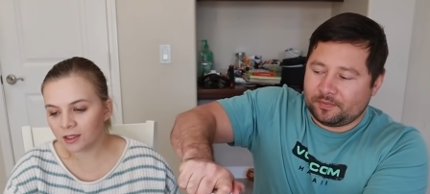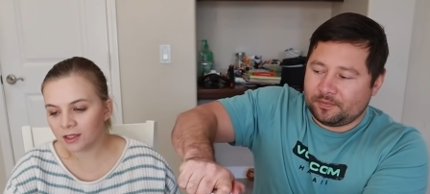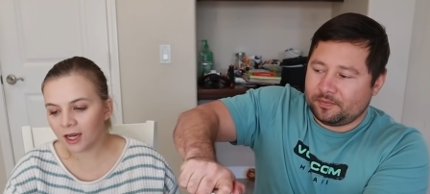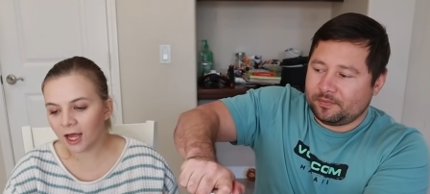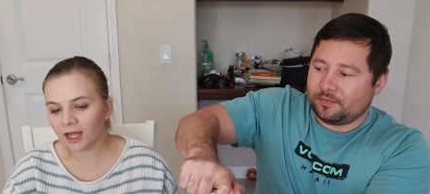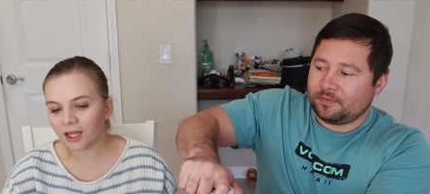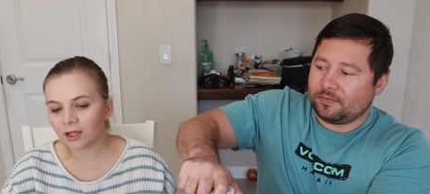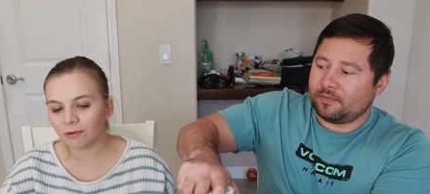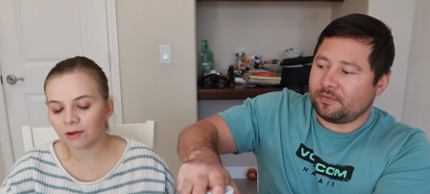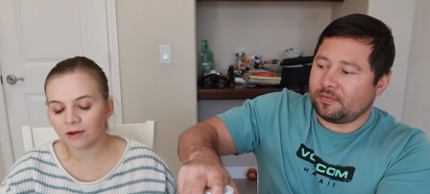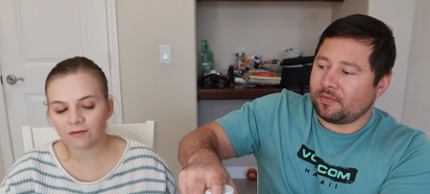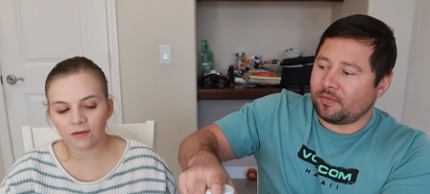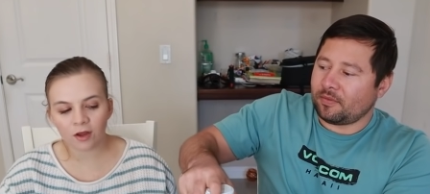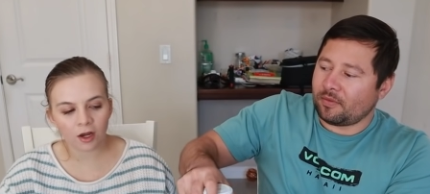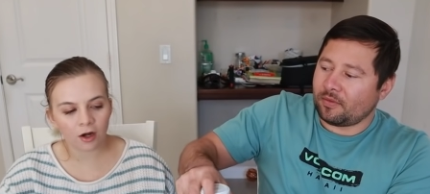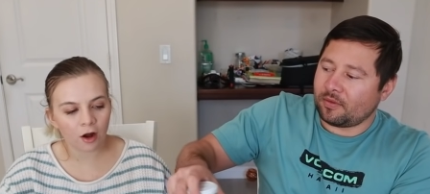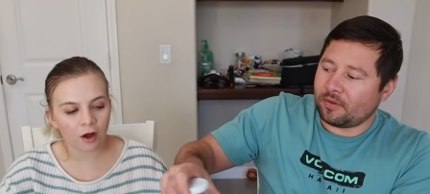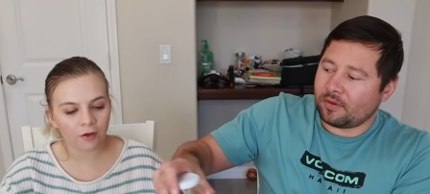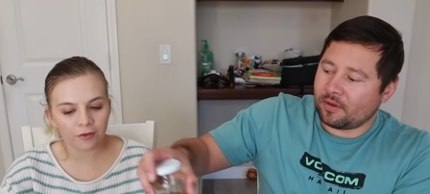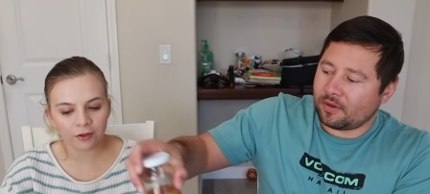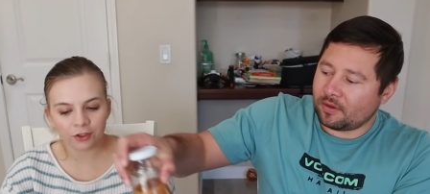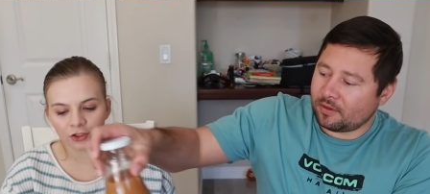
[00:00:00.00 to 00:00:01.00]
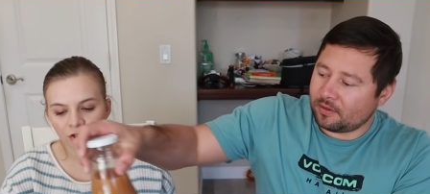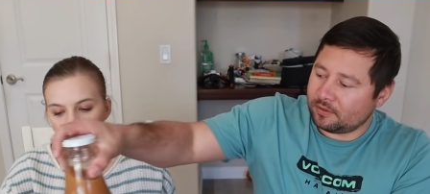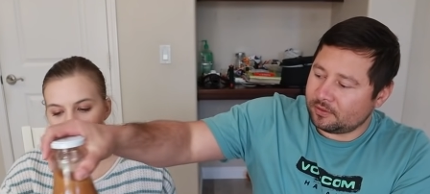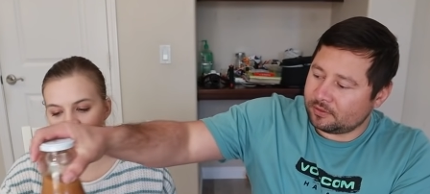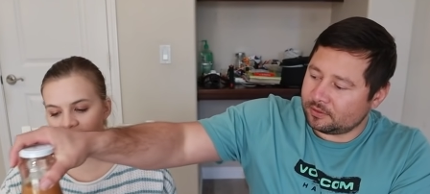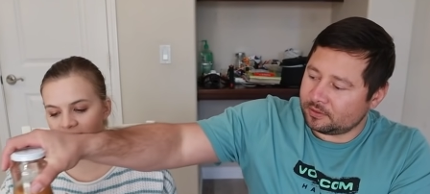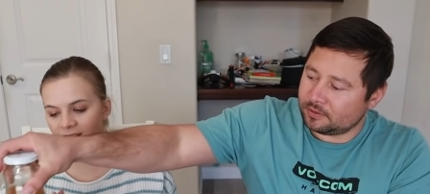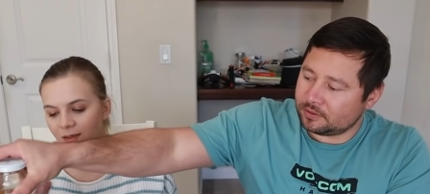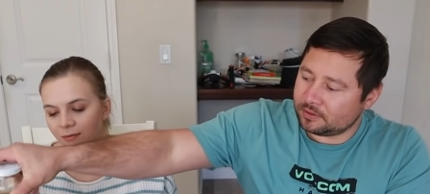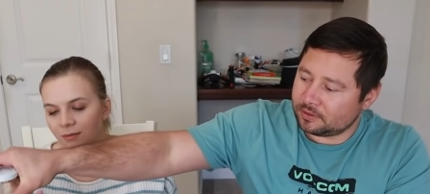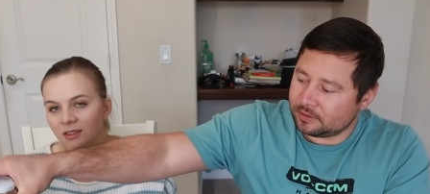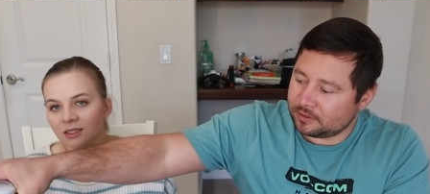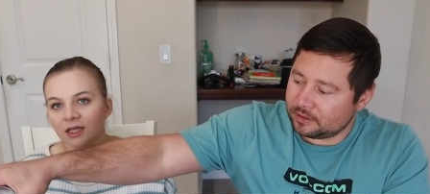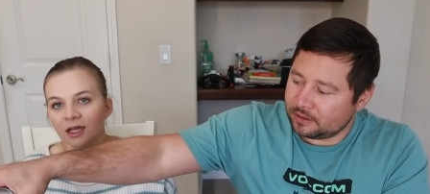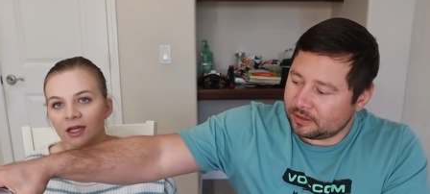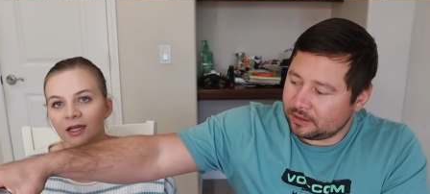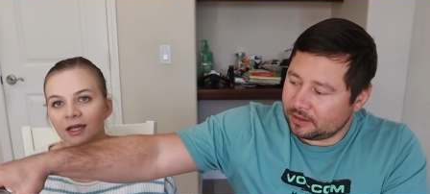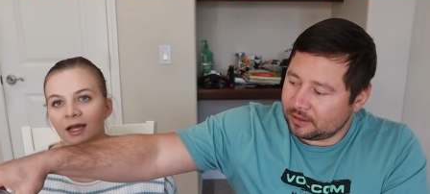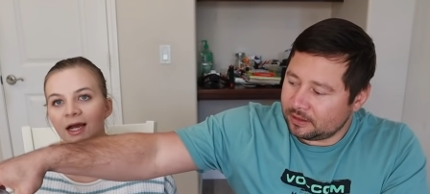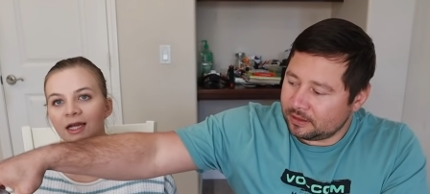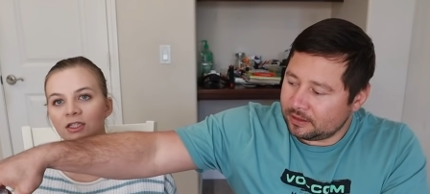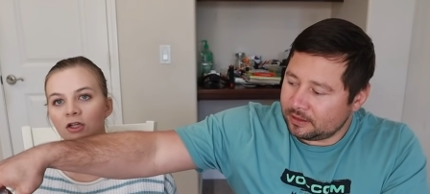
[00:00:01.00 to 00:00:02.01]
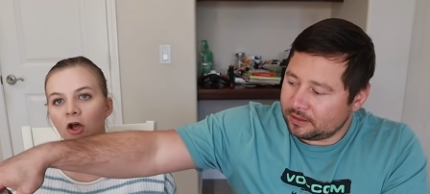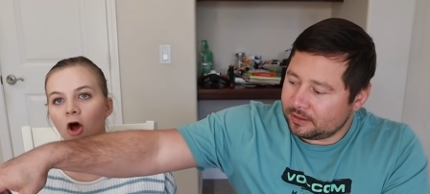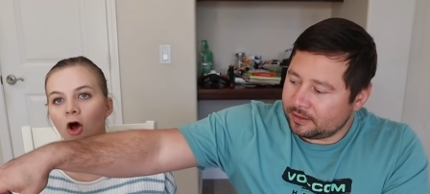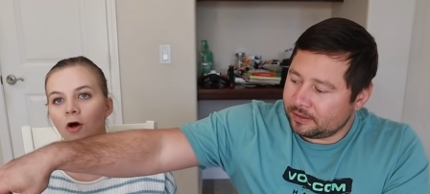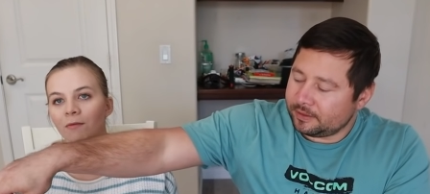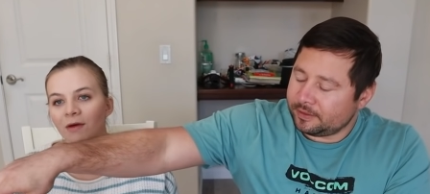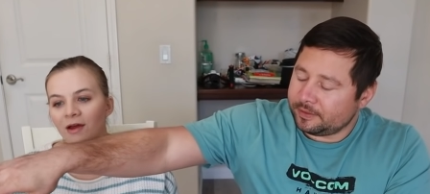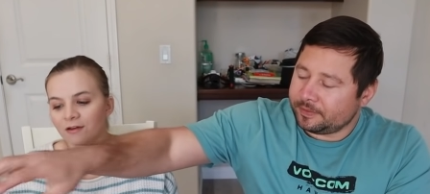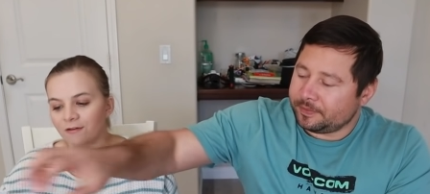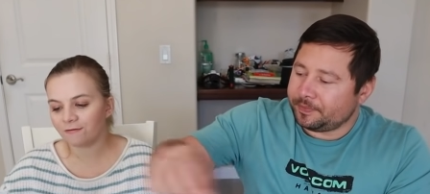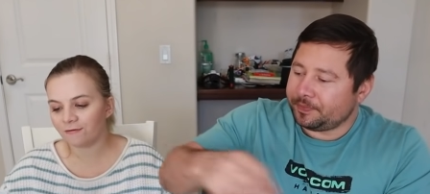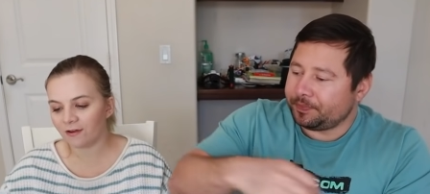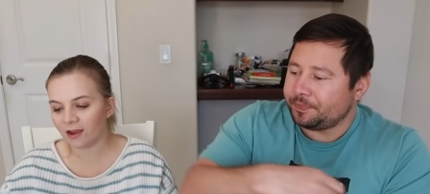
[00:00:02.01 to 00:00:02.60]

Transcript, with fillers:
Speaker 1: Now that we've done all the drinks, I'm gonna tell you guys all my